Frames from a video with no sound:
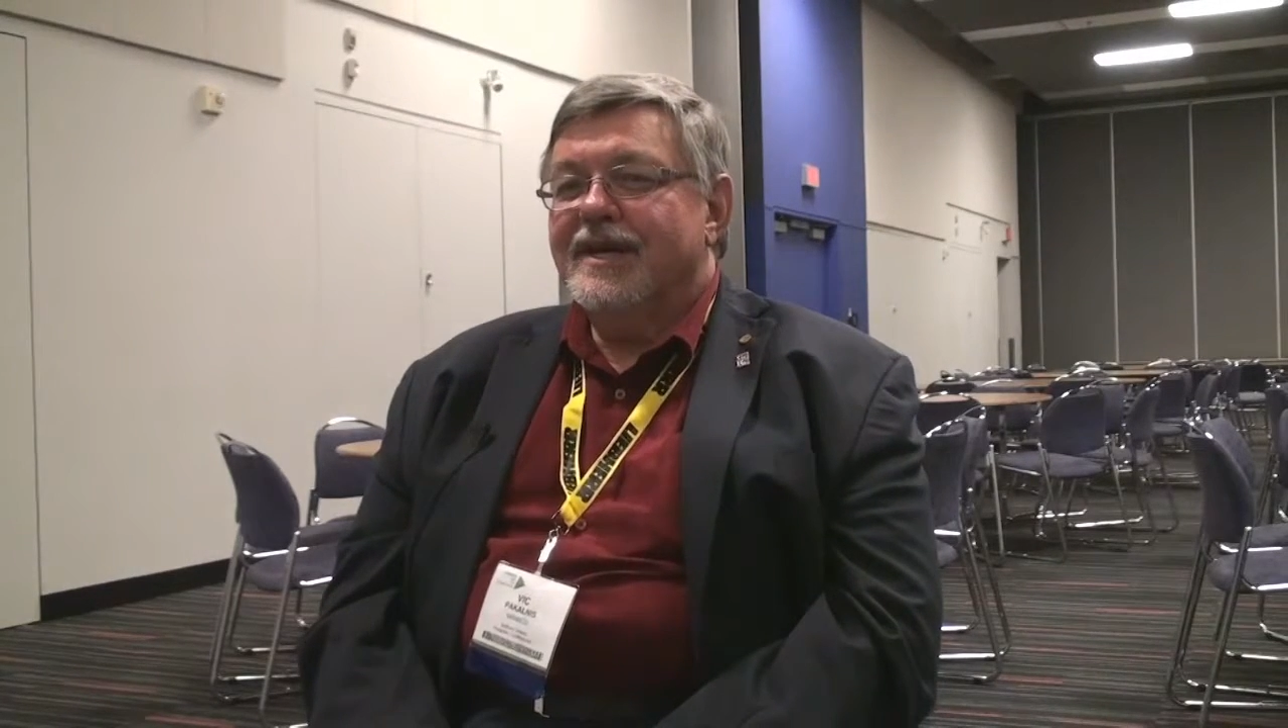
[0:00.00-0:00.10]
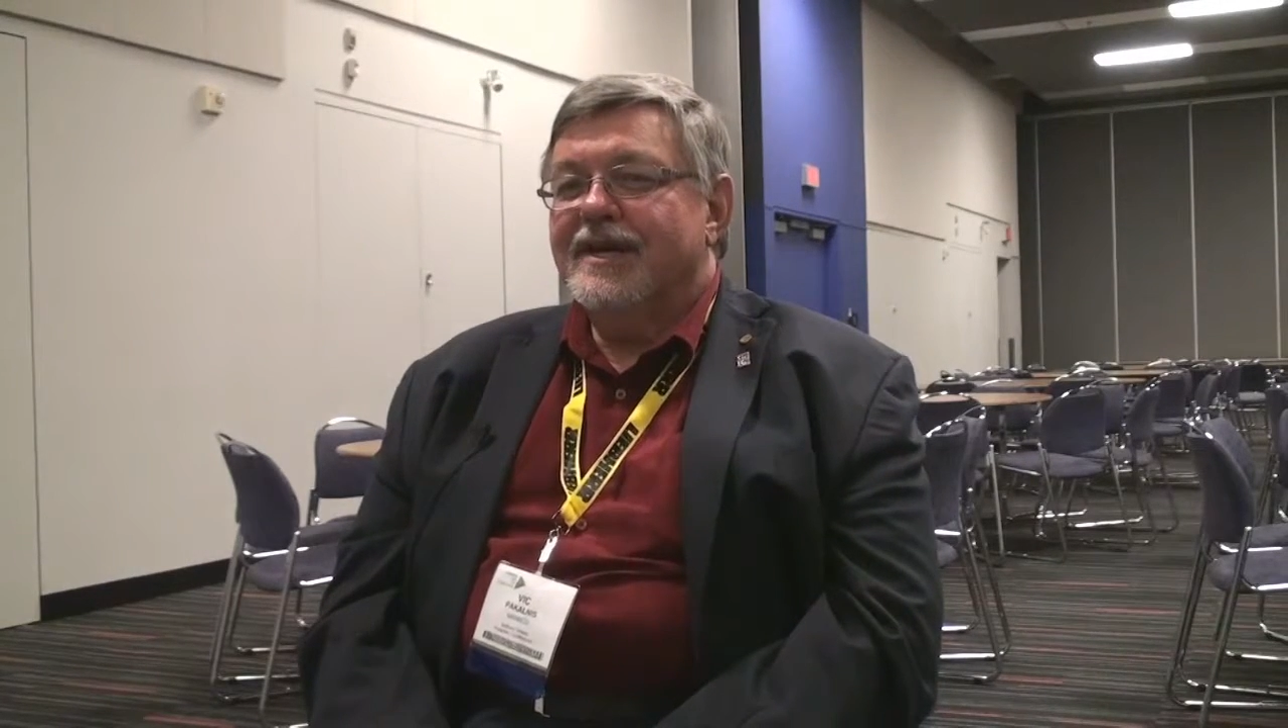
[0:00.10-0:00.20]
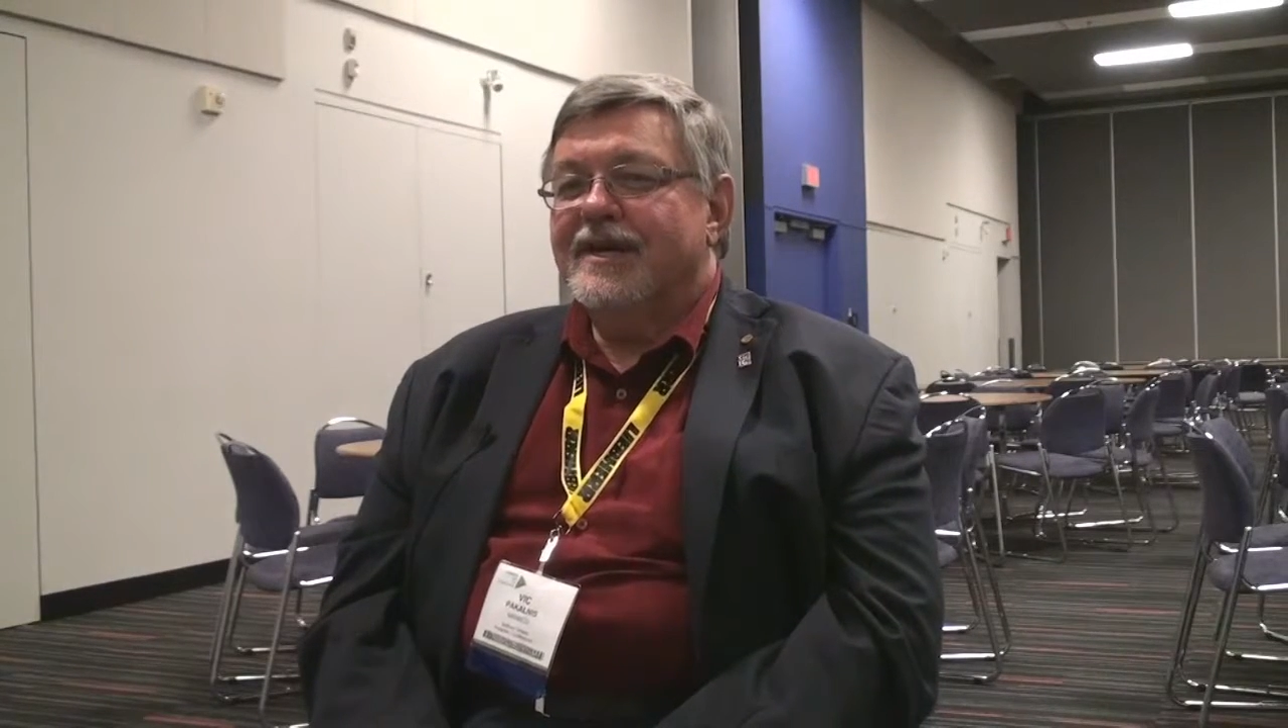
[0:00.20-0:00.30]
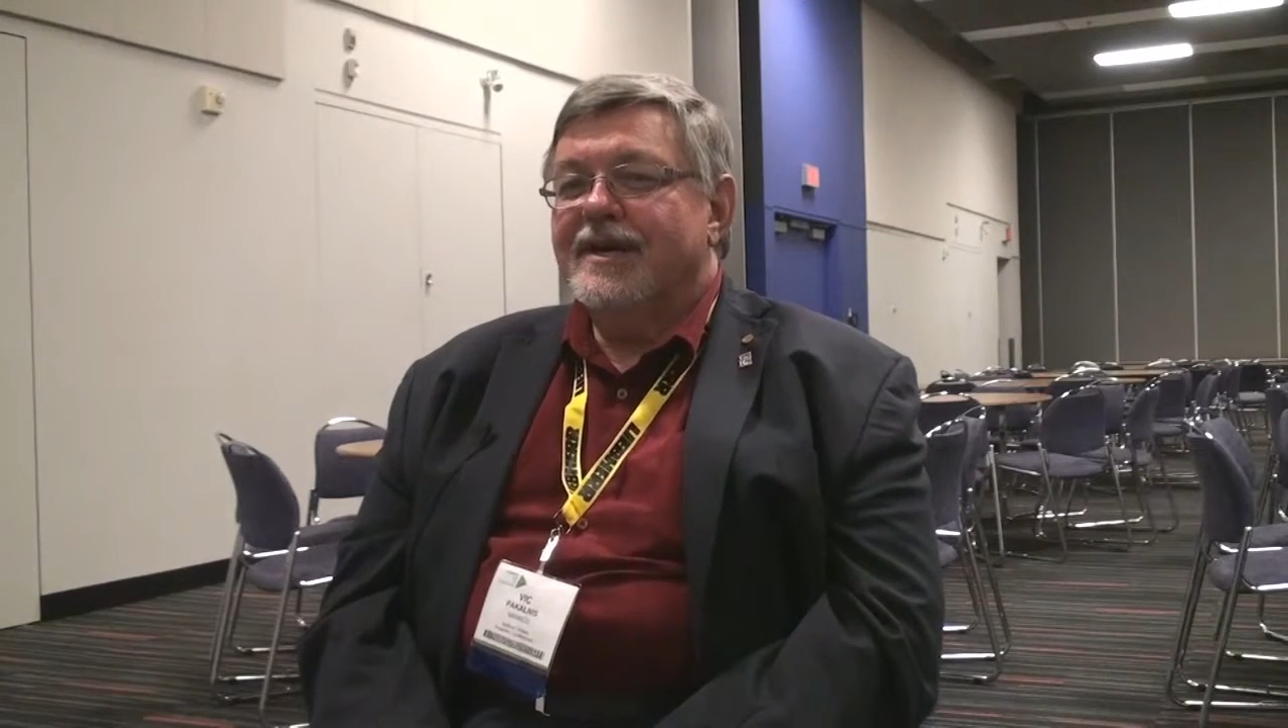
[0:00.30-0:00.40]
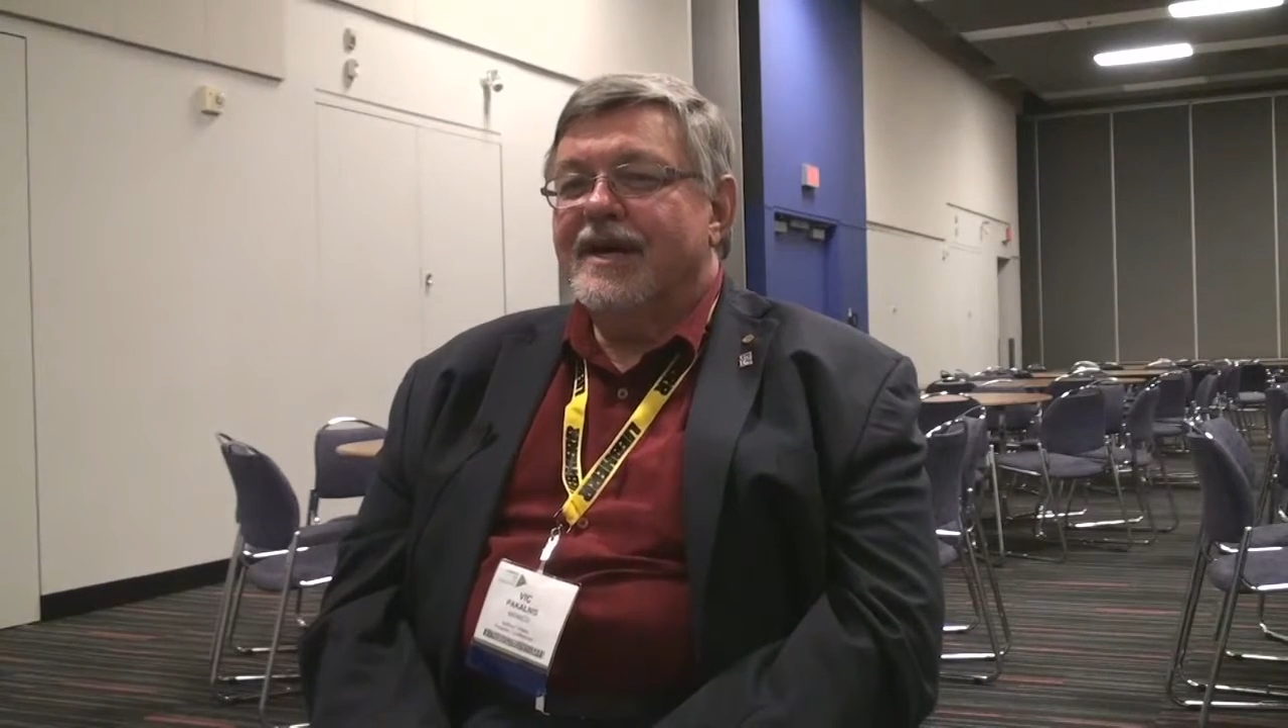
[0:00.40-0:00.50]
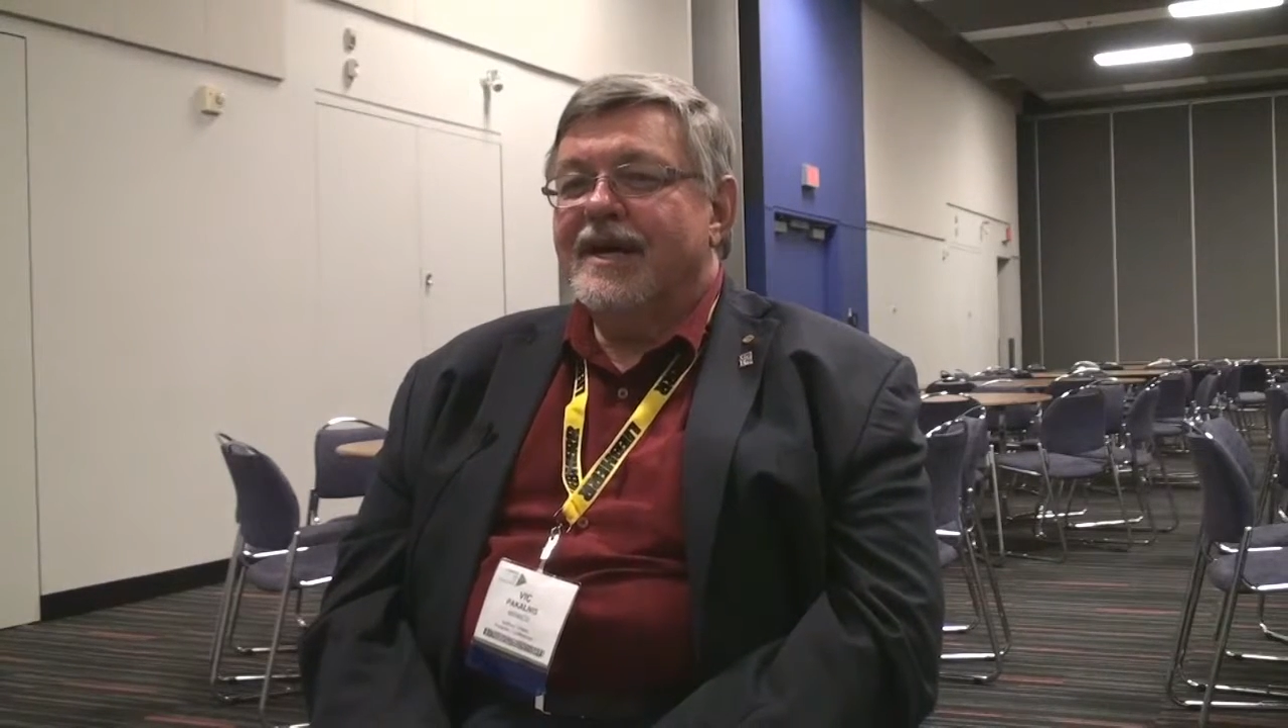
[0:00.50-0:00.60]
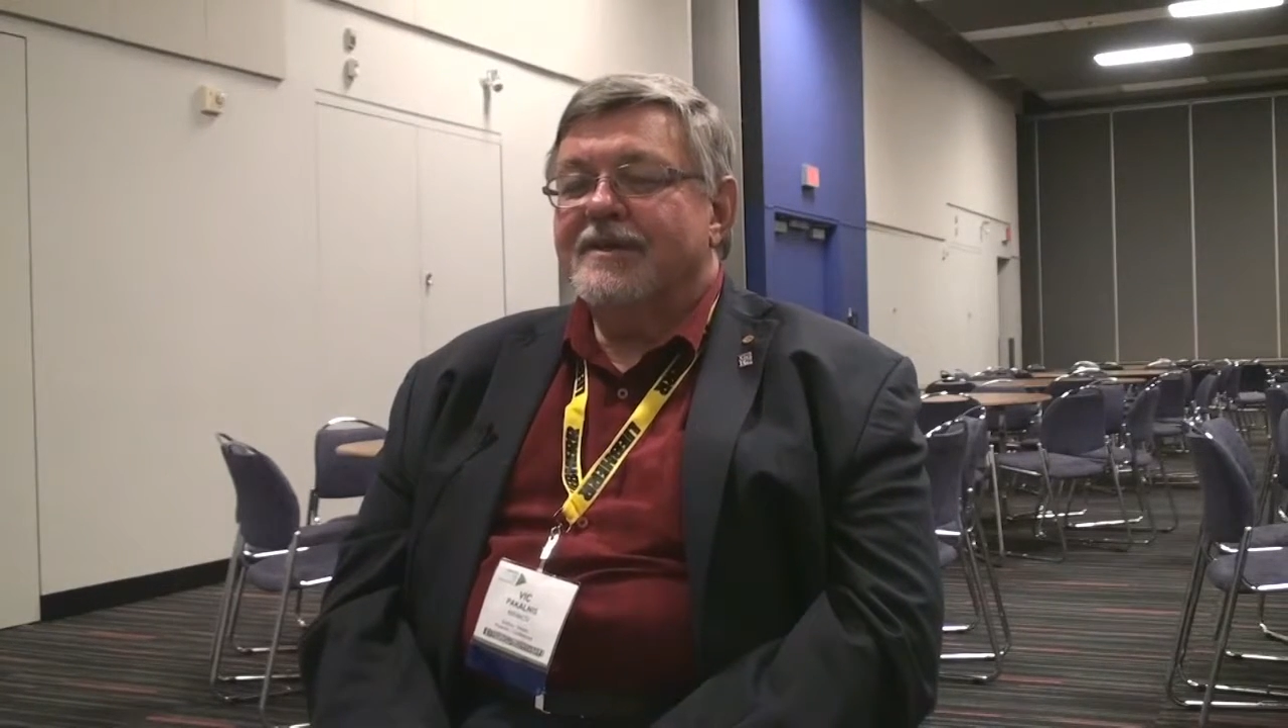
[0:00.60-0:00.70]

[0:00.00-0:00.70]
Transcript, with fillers: uh, a